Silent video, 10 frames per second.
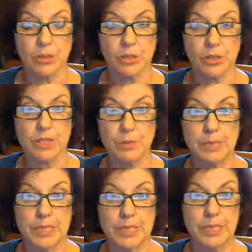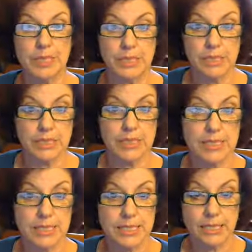Well, if somebody's been in a clinic
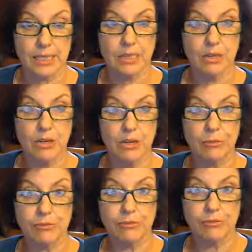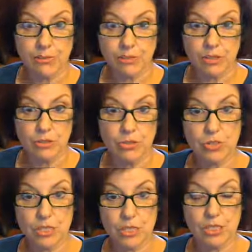setting for 5 years or
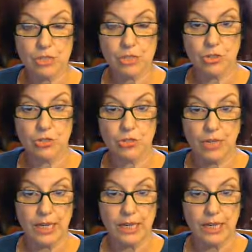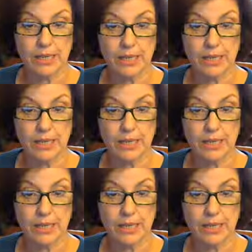6 years straight,